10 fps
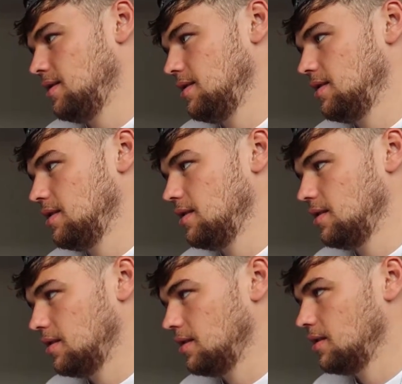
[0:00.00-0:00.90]

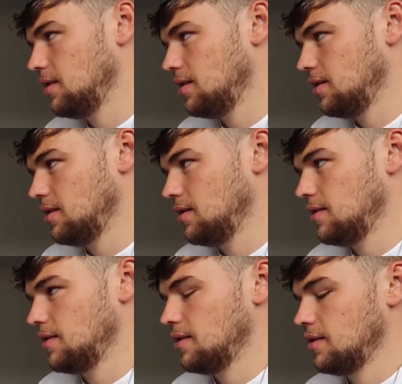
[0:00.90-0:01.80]

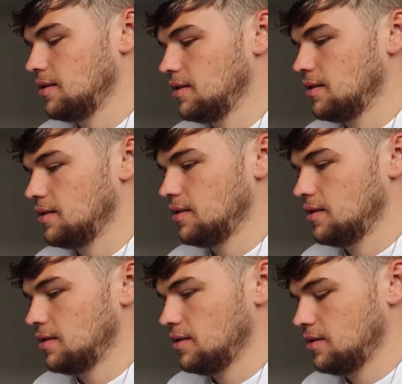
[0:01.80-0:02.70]

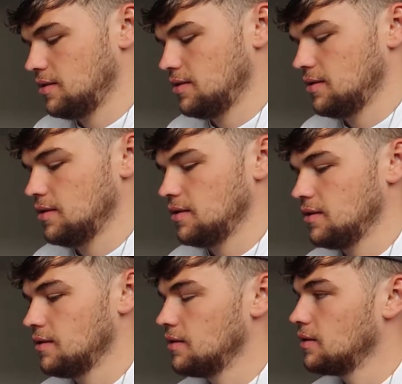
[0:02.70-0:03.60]

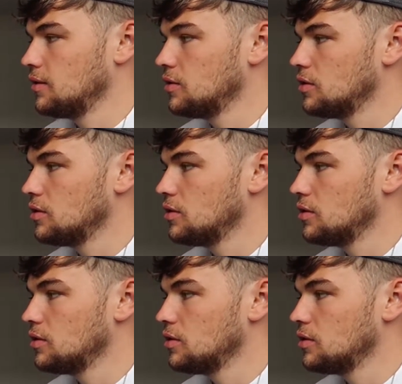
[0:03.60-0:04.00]
(silent)